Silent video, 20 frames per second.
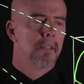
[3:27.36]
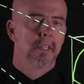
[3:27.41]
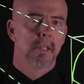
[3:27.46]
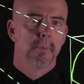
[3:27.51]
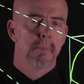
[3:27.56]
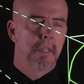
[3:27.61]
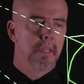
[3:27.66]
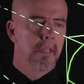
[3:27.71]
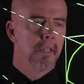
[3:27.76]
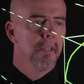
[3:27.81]

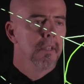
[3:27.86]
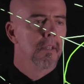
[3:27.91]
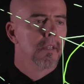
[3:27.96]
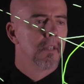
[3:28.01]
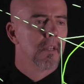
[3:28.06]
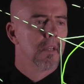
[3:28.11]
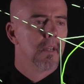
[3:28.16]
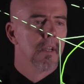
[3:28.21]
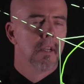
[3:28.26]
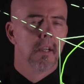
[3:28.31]
Typically,
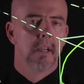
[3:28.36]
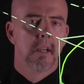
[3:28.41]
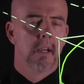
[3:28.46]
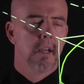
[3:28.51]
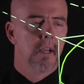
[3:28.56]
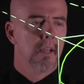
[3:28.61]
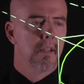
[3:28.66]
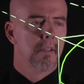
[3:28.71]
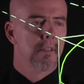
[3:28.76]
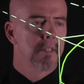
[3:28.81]

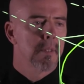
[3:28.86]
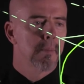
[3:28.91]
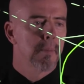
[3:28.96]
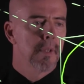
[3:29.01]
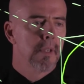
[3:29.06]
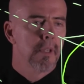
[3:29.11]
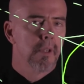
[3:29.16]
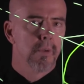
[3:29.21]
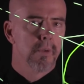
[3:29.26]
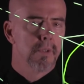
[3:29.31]

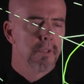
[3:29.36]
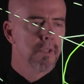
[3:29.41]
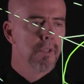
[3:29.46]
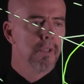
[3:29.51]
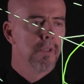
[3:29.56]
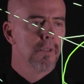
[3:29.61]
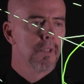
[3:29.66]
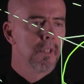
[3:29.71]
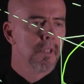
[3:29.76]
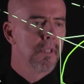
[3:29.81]
somebody who is
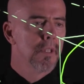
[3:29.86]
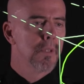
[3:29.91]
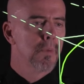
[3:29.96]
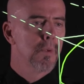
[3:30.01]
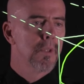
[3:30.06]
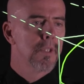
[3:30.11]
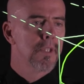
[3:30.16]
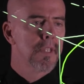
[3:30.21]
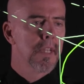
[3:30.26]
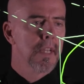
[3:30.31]
new to this
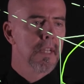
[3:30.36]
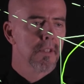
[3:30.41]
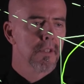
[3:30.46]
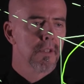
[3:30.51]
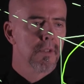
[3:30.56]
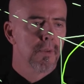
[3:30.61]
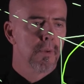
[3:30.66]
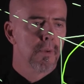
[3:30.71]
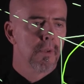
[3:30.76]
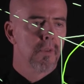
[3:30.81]
would start
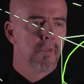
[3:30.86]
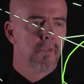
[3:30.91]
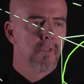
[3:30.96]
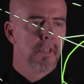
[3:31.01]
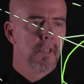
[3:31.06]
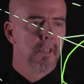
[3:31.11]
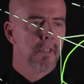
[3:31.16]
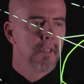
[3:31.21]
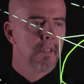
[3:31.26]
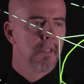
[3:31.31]
to draw the
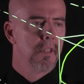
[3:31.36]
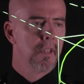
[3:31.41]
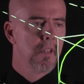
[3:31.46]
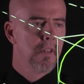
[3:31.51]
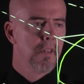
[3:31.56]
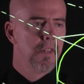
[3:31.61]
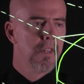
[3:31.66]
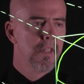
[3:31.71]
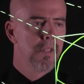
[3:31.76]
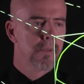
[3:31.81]
fillet
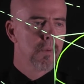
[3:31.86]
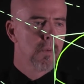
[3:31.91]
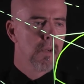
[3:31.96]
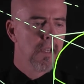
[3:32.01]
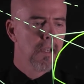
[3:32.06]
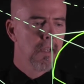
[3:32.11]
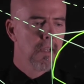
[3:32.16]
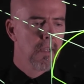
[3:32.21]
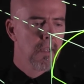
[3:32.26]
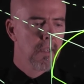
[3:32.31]
this
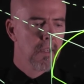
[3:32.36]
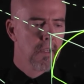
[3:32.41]
way.